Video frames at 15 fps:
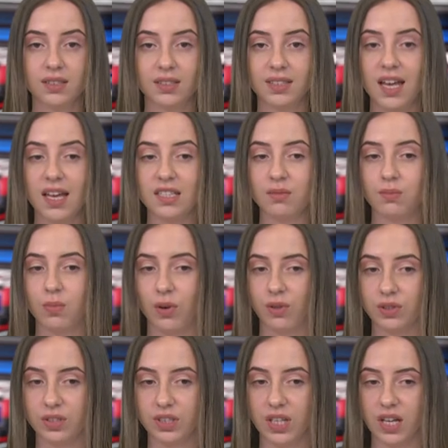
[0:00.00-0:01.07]
Today's
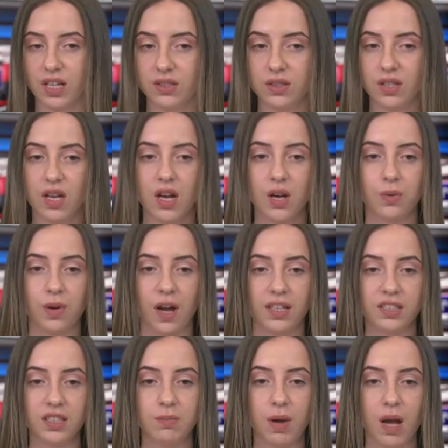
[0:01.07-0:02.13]
broadcast.
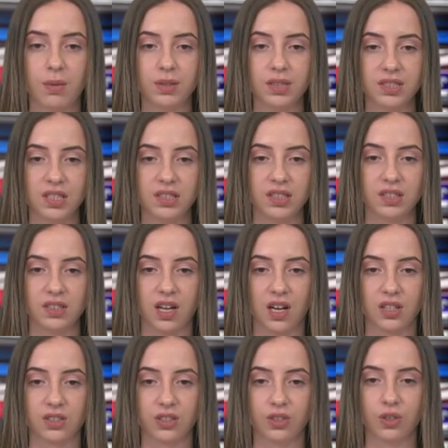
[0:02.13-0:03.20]
Writer, publicist and
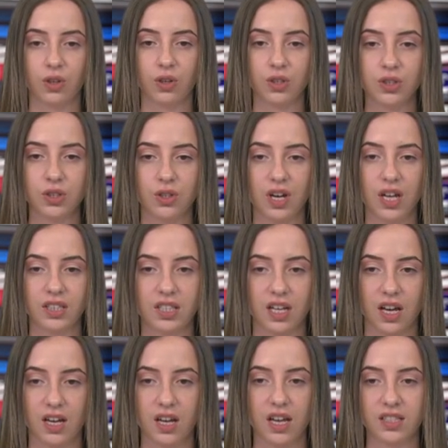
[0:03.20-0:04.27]
Dr. Toros
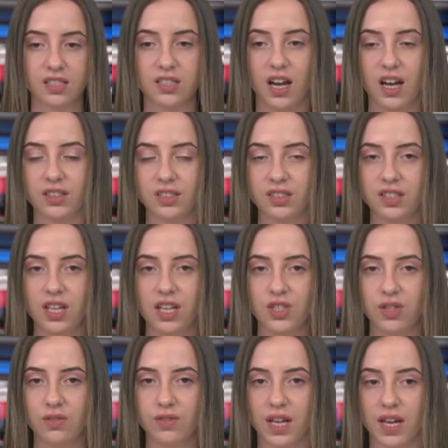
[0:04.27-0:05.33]
Toranyan has died at the
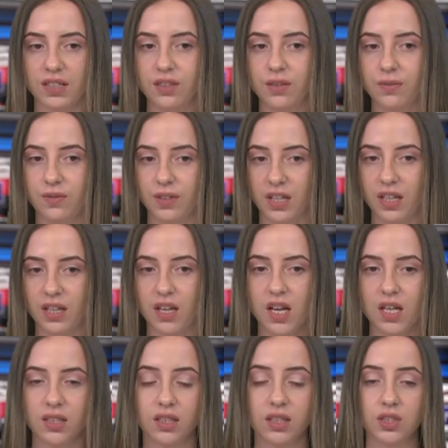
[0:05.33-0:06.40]
age of 93.
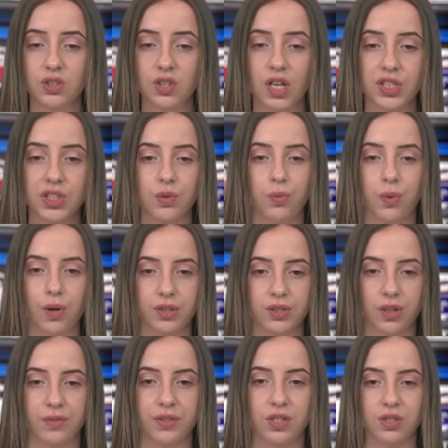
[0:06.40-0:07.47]
The construction
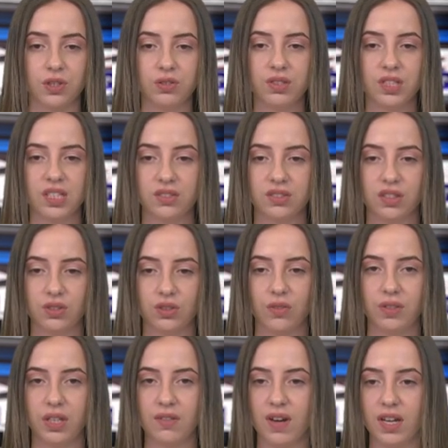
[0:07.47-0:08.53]
works of the new district
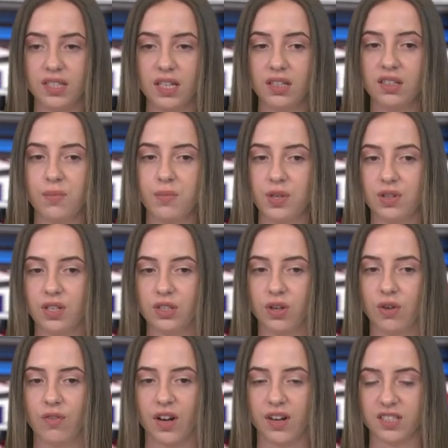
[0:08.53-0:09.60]
of Ivanyan
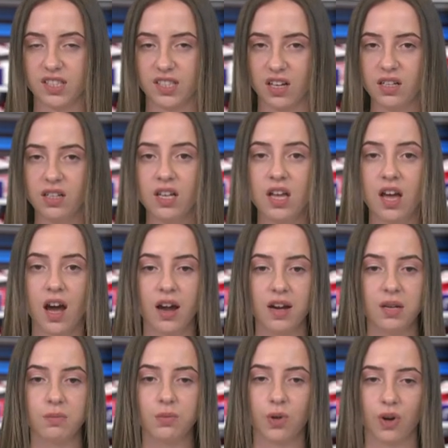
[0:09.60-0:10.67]
community of Artsakh
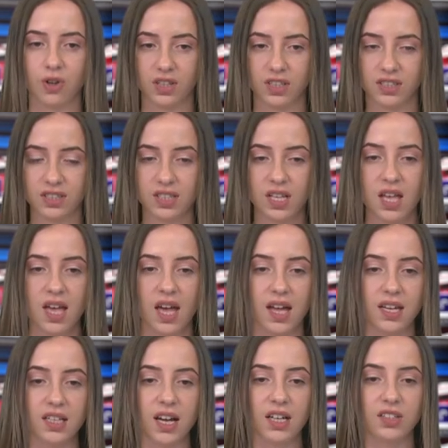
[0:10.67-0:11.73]
are in progress.
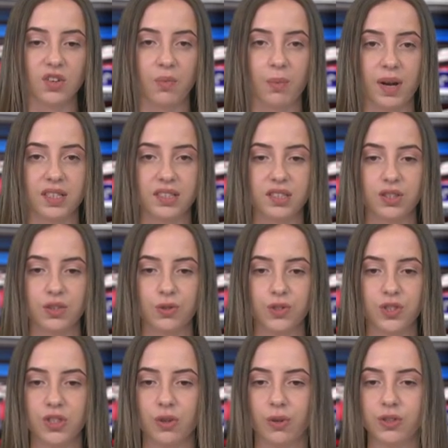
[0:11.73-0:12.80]
Any kind of
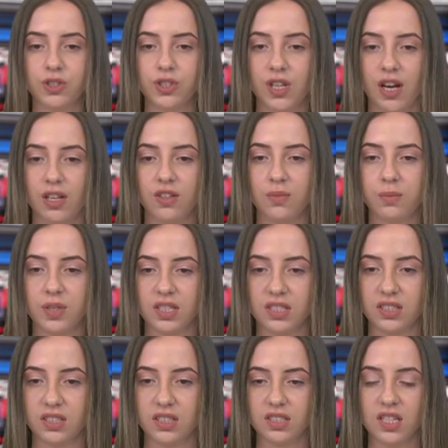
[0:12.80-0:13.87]
persecution or trial of
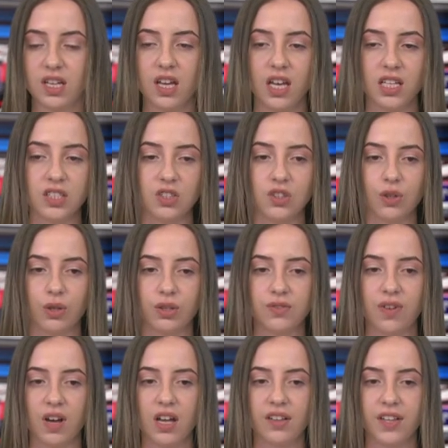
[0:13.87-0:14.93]
prisoners is a
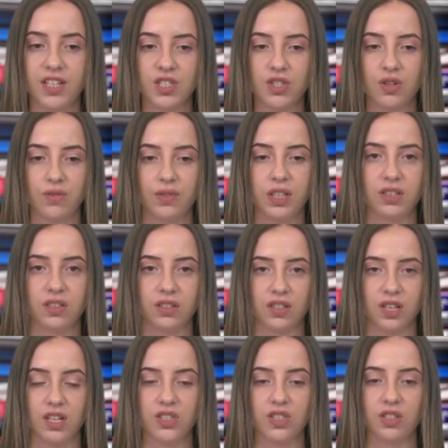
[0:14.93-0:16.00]
gross violation of
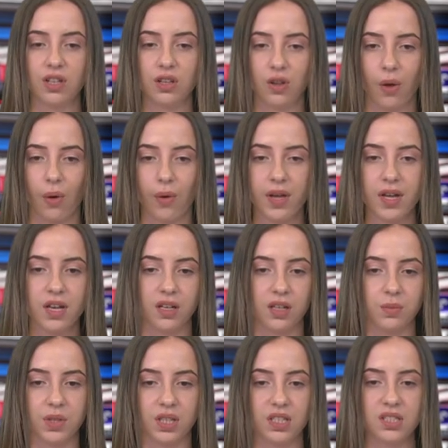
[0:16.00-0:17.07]
international law,
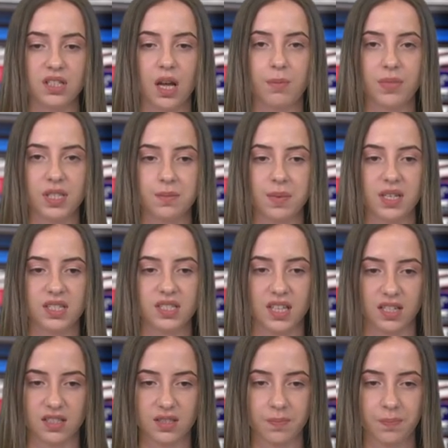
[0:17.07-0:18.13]
Armenia's ombudsman
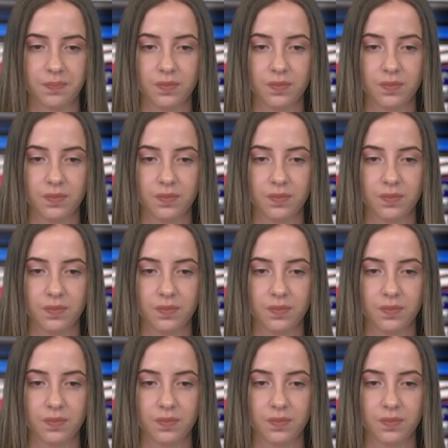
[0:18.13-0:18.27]
says.